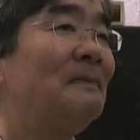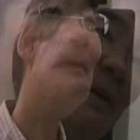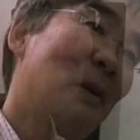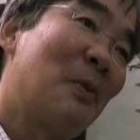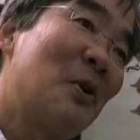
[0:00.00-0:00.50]

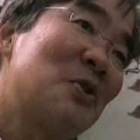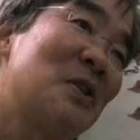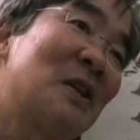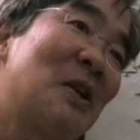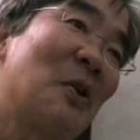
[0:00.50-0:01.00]
A
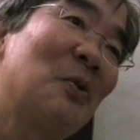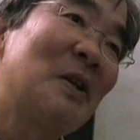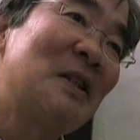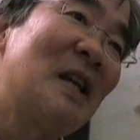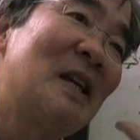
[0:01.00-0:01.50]
person can
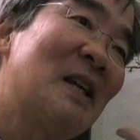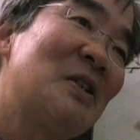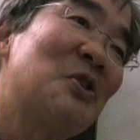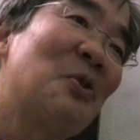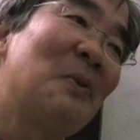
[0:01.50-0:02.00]
only take in
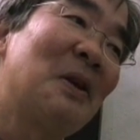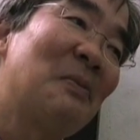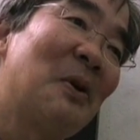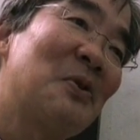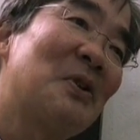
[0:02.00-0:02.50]
so many
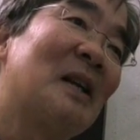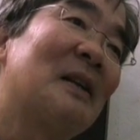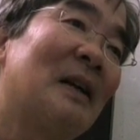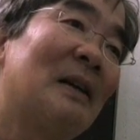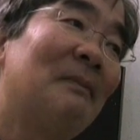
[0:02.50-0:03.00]
bows at a
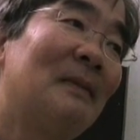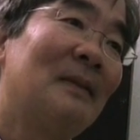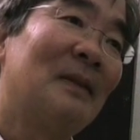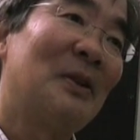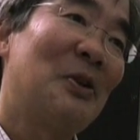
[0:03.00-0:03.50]
time.
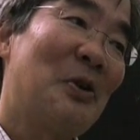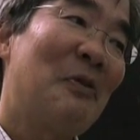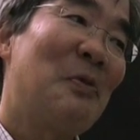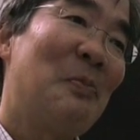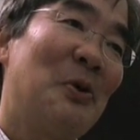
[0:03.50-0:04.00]
You know, you
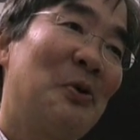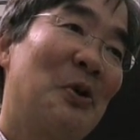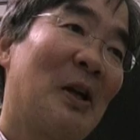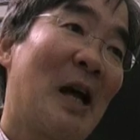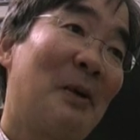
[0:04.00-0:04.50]
have to build
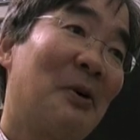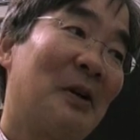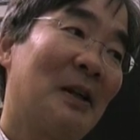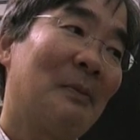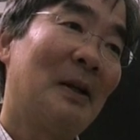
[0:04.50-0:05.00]
your
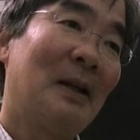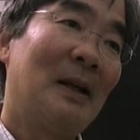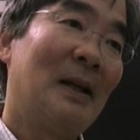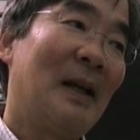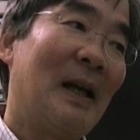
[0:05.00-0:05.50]
library up.
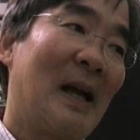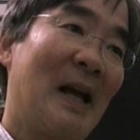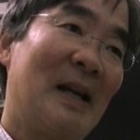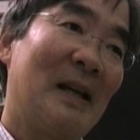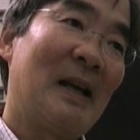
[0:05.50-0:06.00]
And
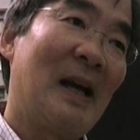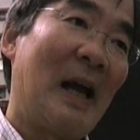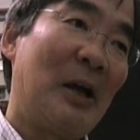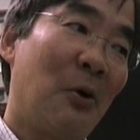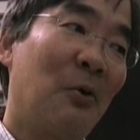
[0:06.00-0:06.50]

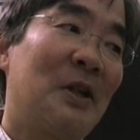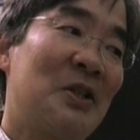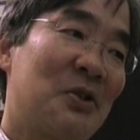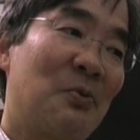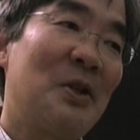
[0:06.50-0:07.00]
I only
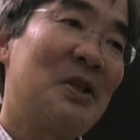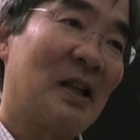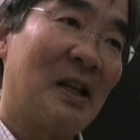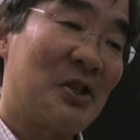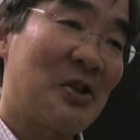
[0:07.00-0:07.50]

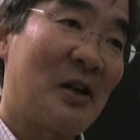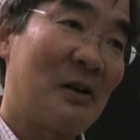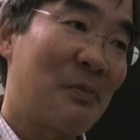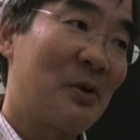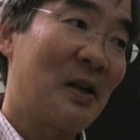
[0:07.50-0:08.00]
recently
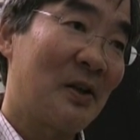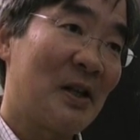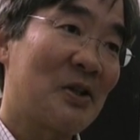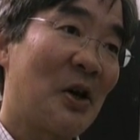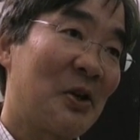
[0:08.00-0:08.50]
started putting
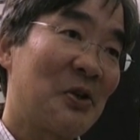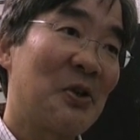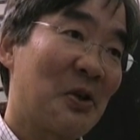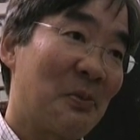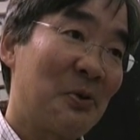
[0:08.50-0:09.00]
things onto
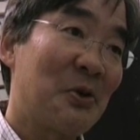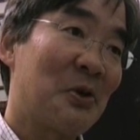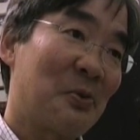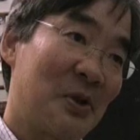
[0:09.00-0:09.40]
the computer